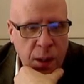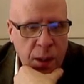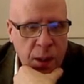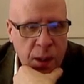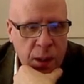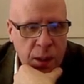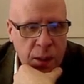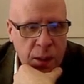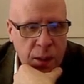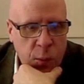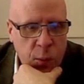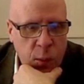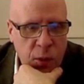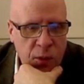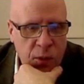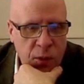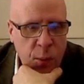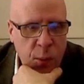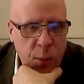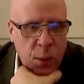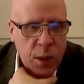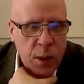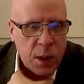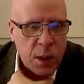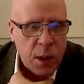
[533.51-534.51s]
And the ones I
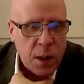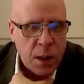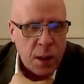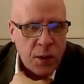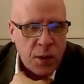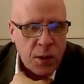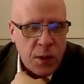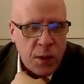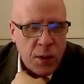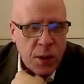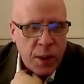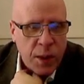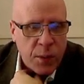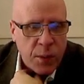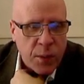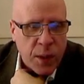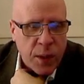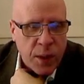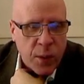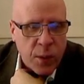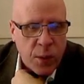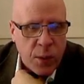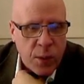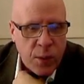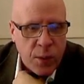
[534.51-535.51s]
want to concentrate
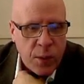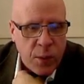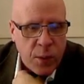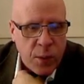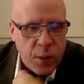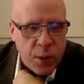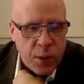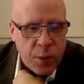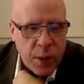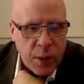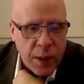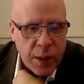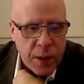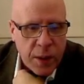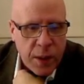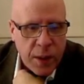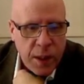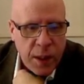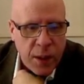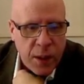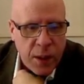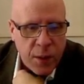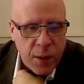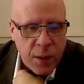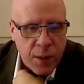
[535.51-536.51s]
on right
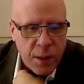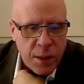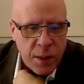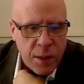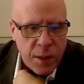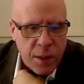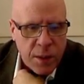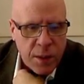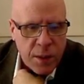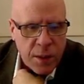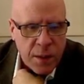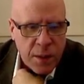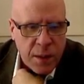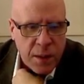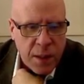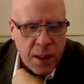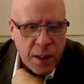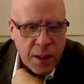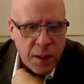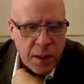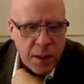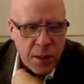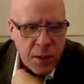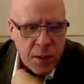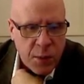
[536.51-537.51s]
now is
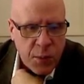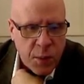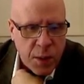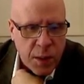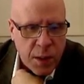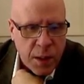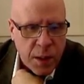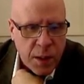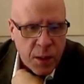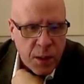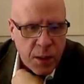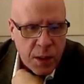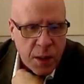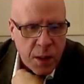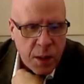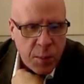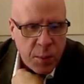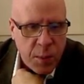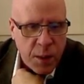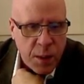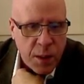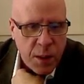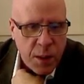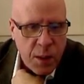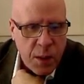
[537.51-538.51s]
not this one that I clicked, but